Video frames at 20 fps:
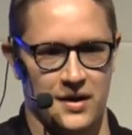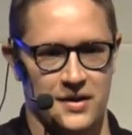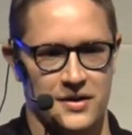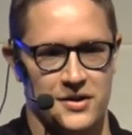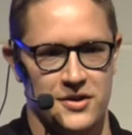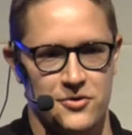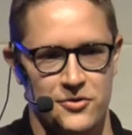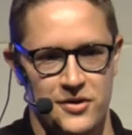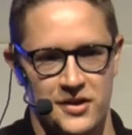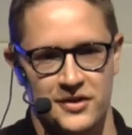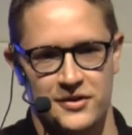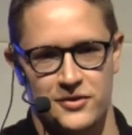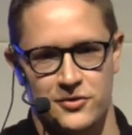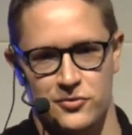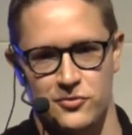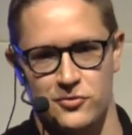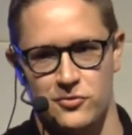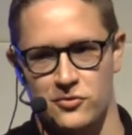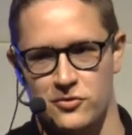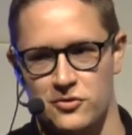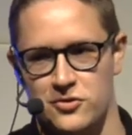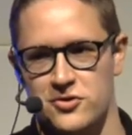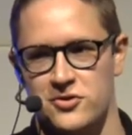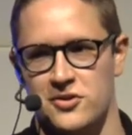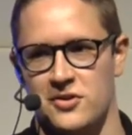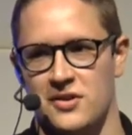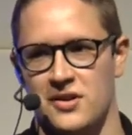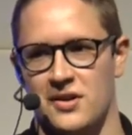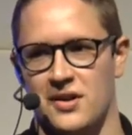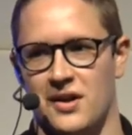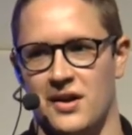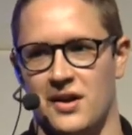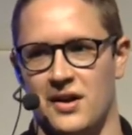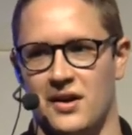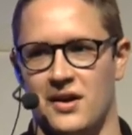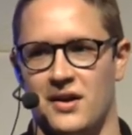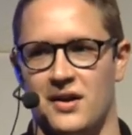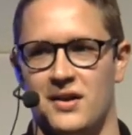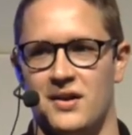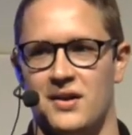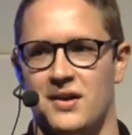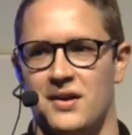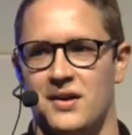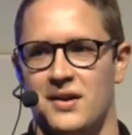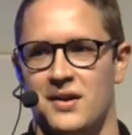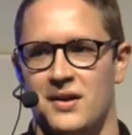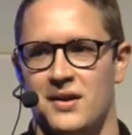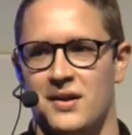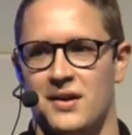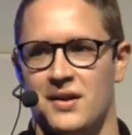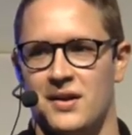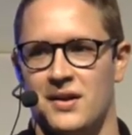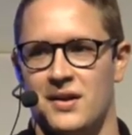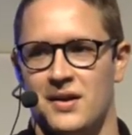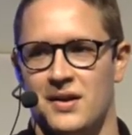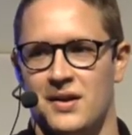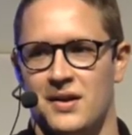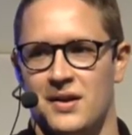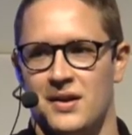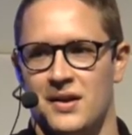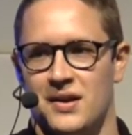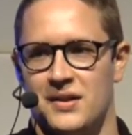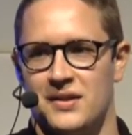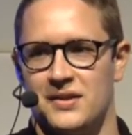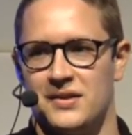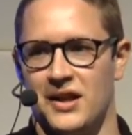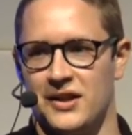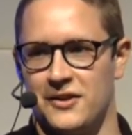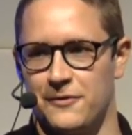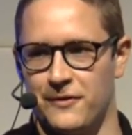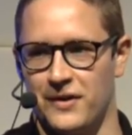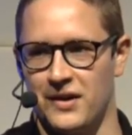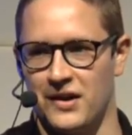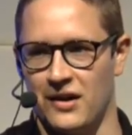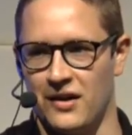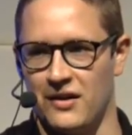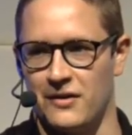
You need tools that will